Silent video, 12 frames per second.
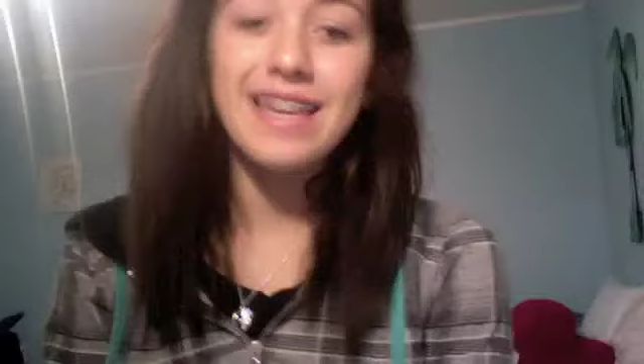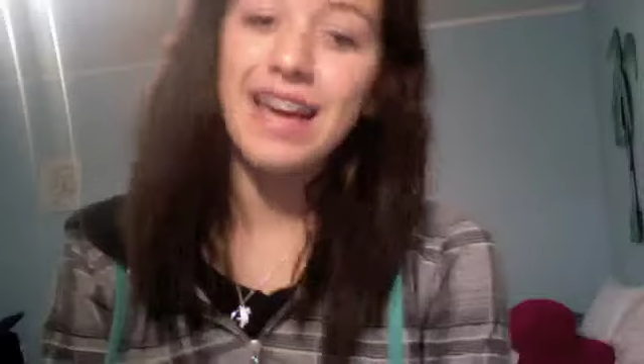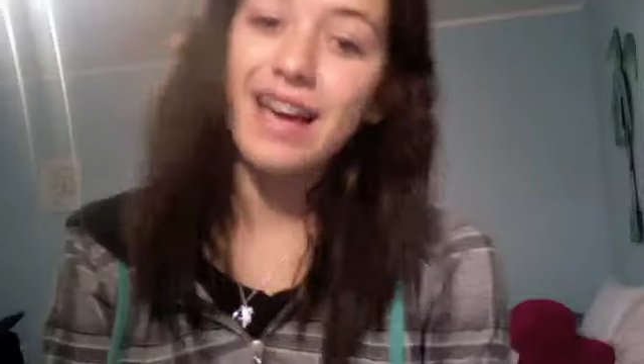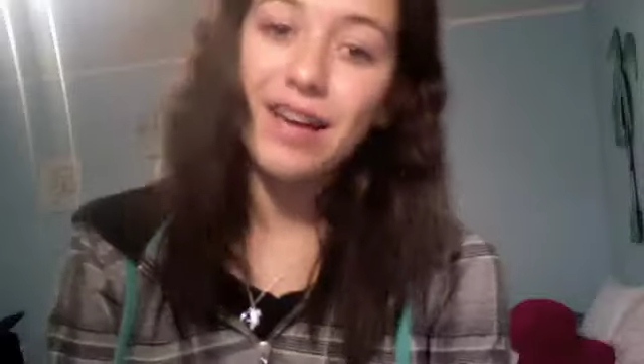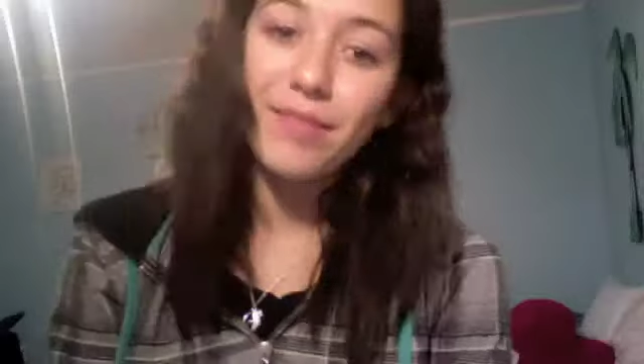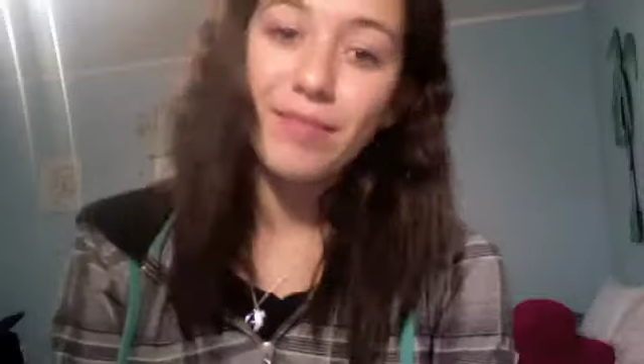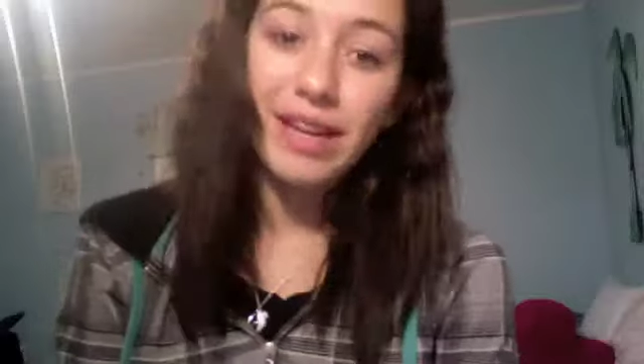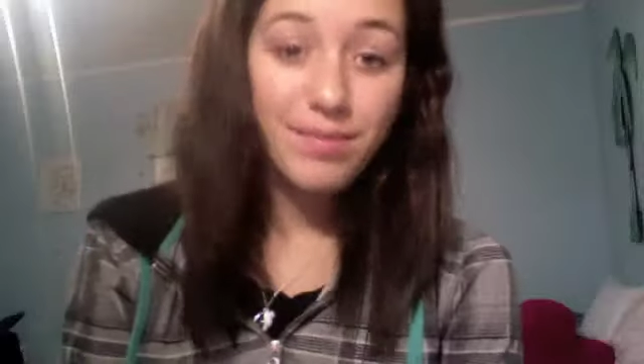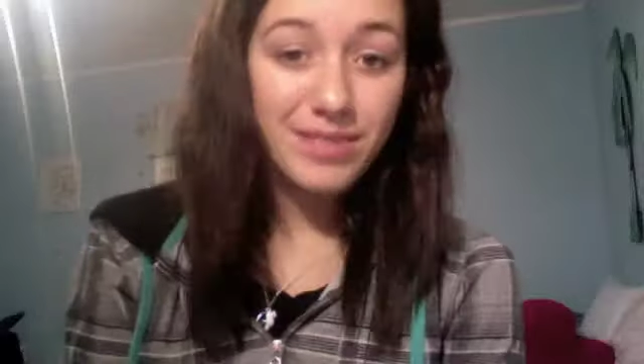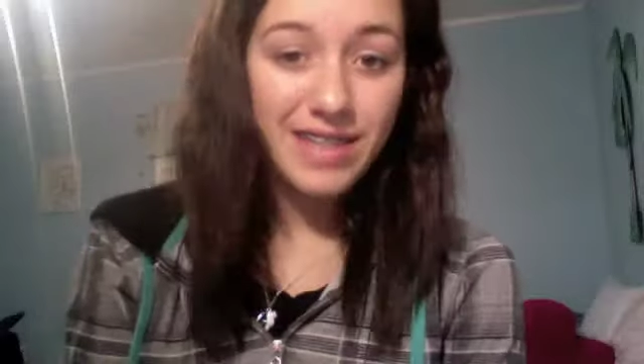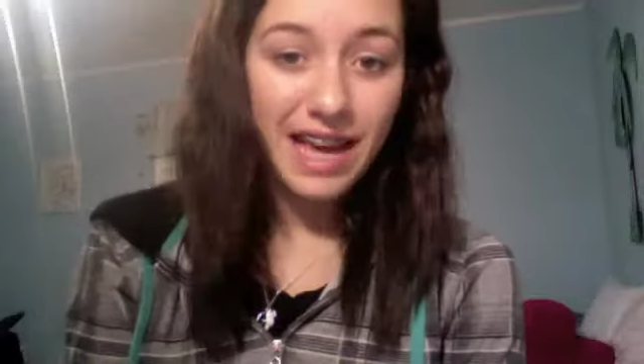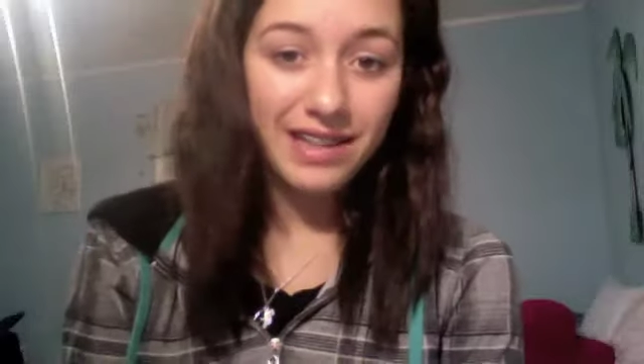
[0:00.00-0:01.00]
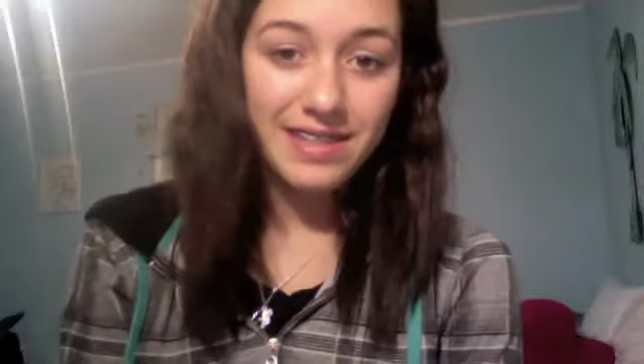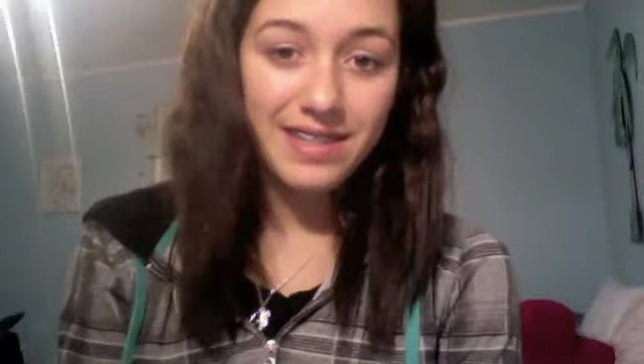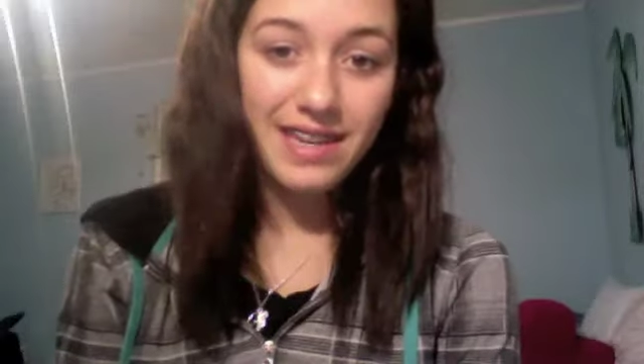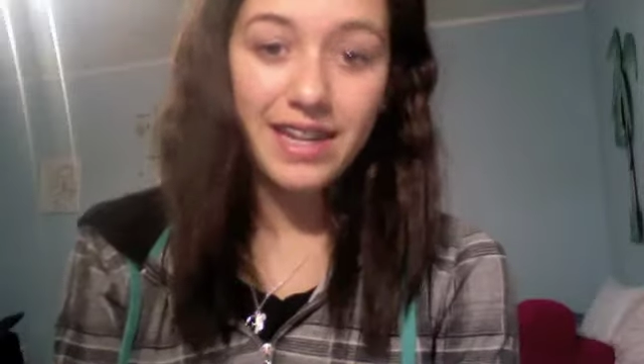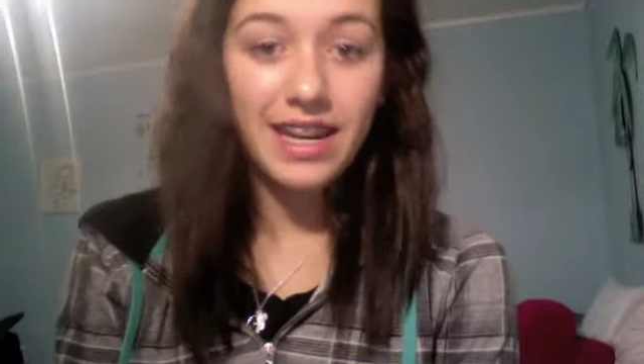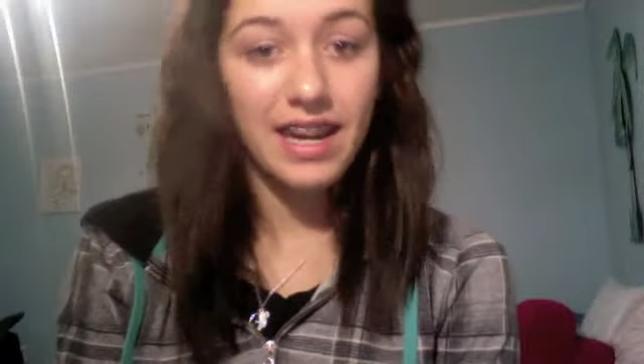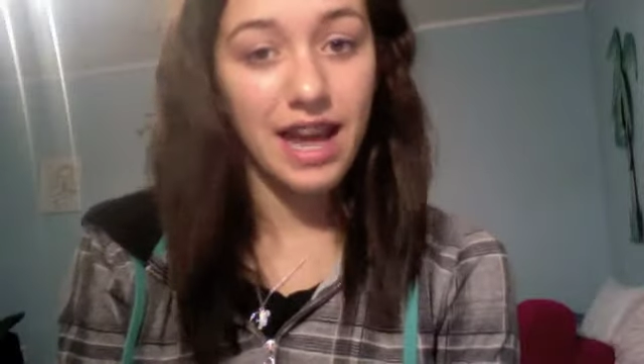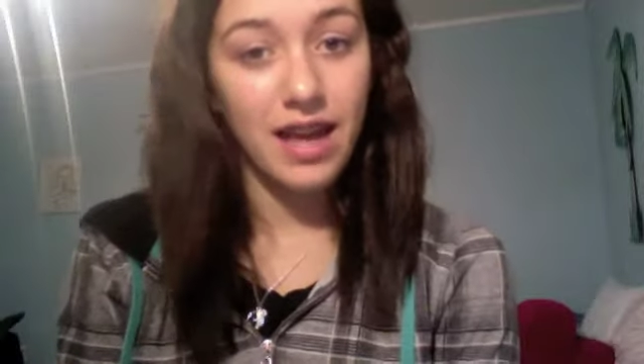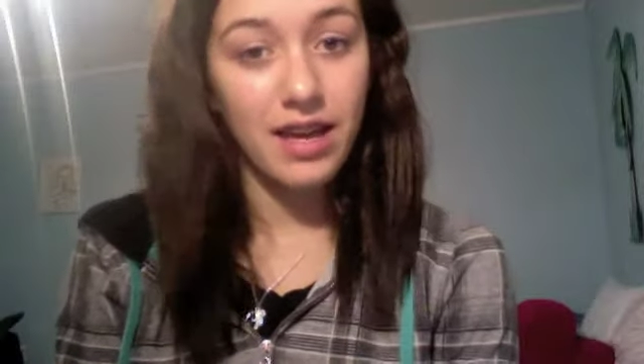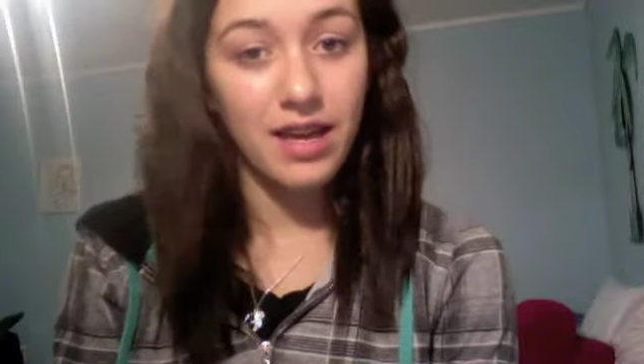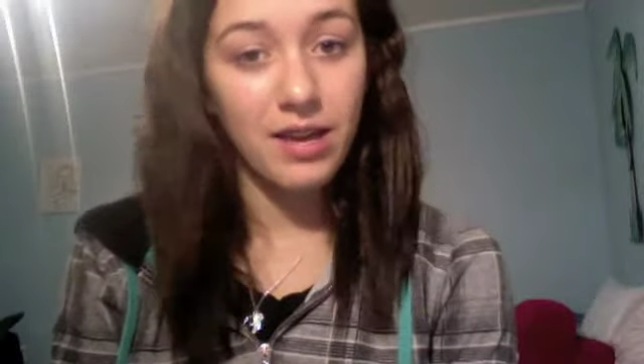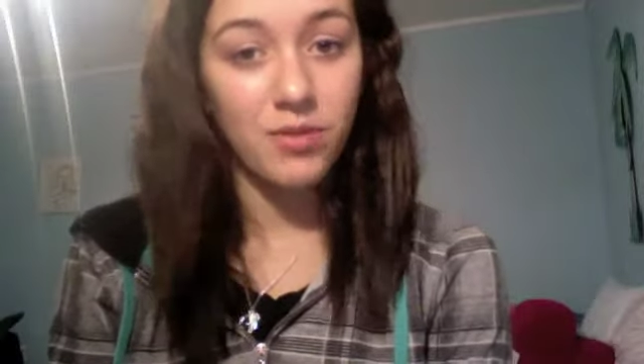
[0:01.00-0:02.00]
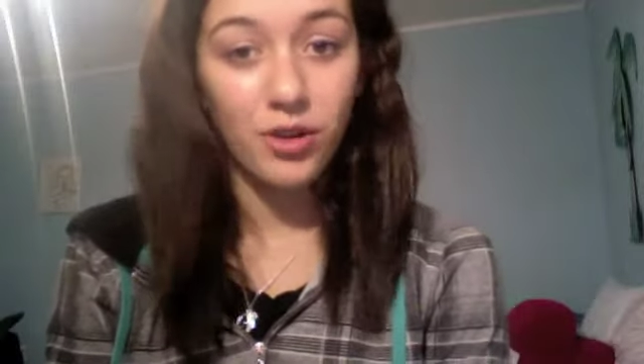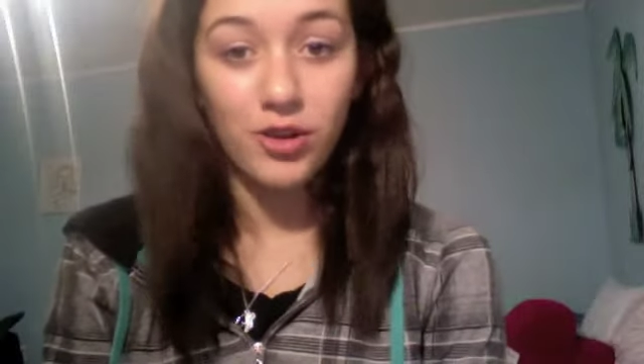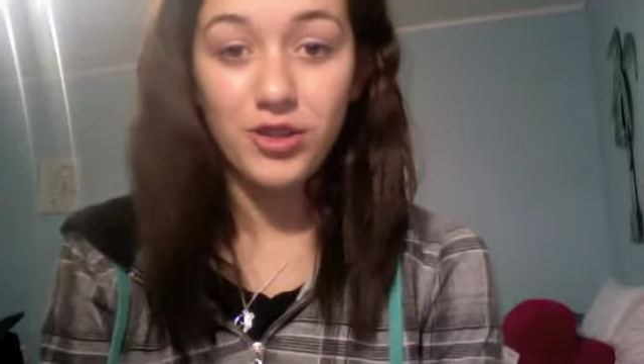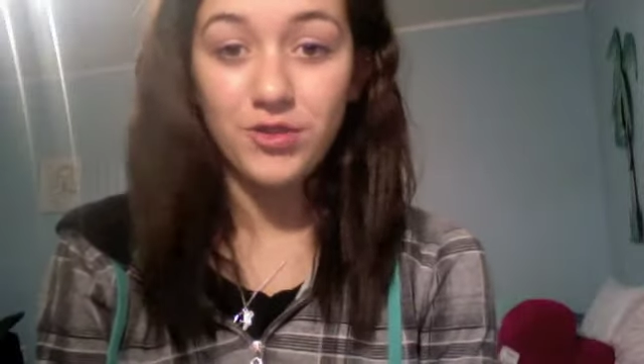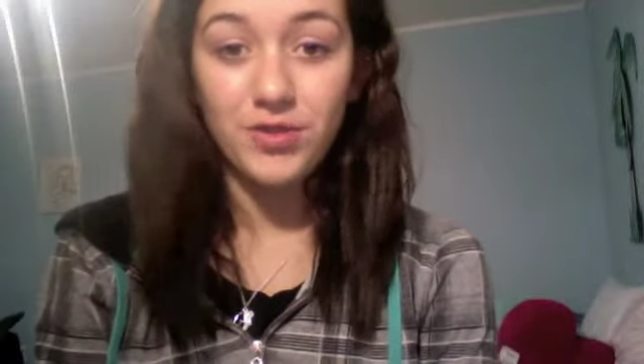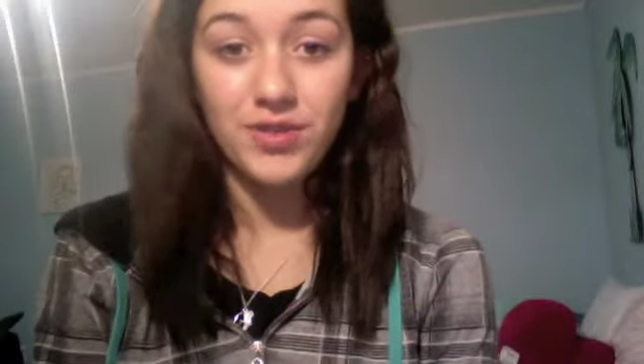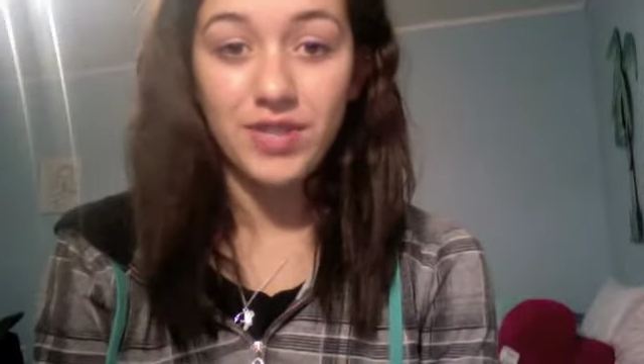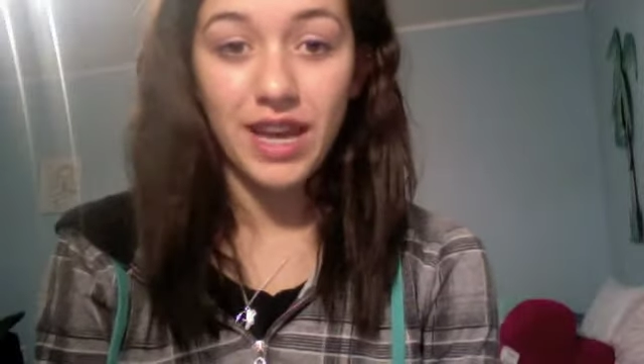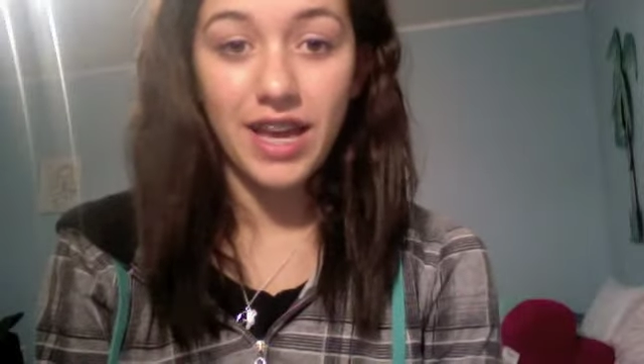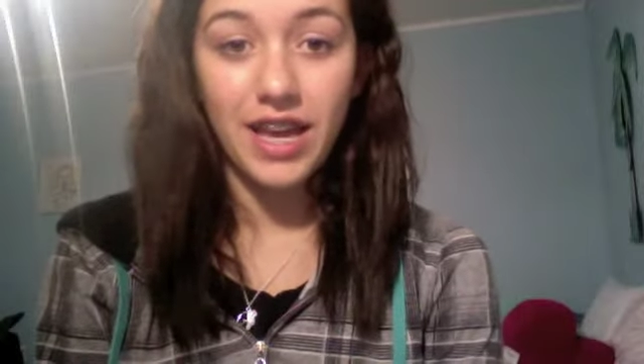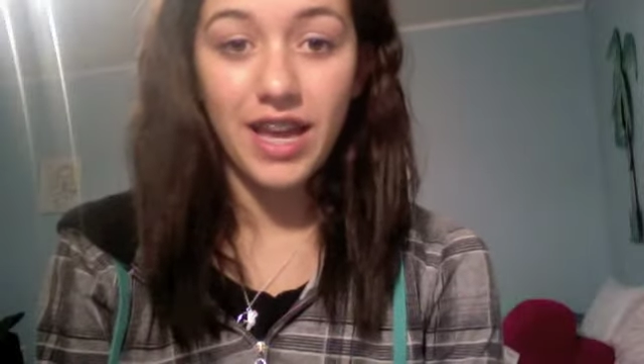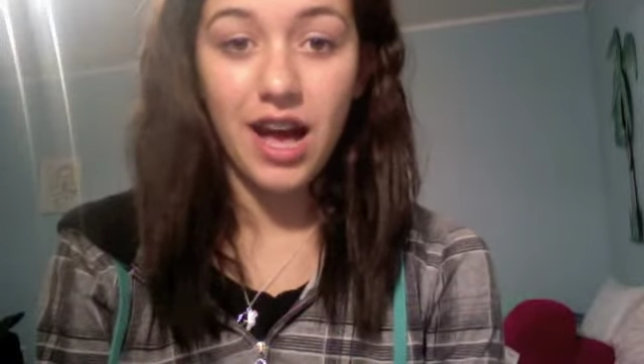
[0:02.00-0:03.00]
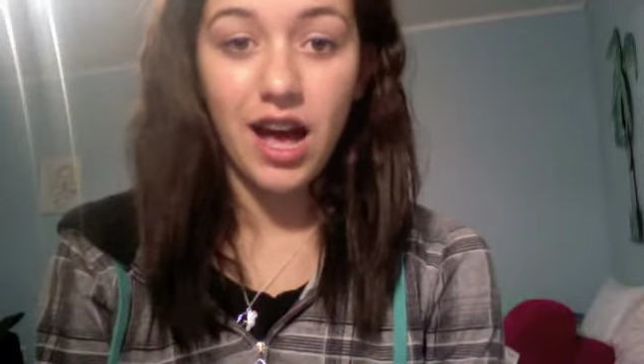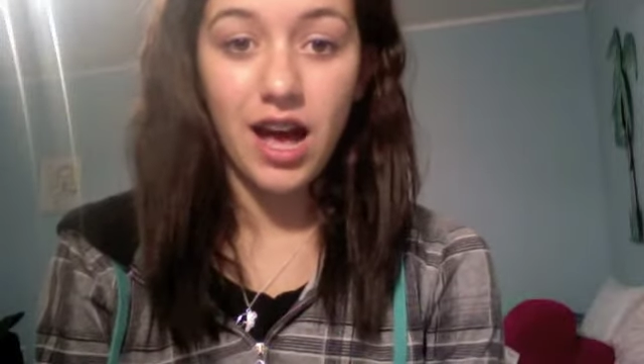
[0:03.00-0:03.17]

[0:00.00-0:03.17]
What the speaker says: My name is Allison, and I am your Tuesday